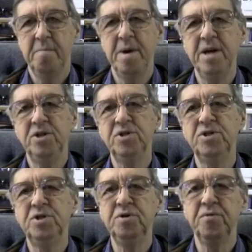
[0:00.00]
pages
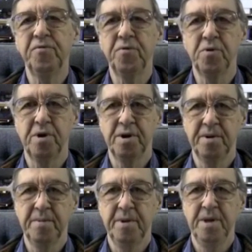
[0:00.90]
2 to 4
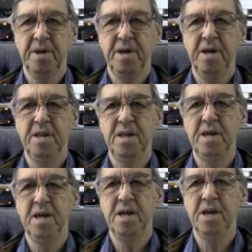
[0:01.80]
in the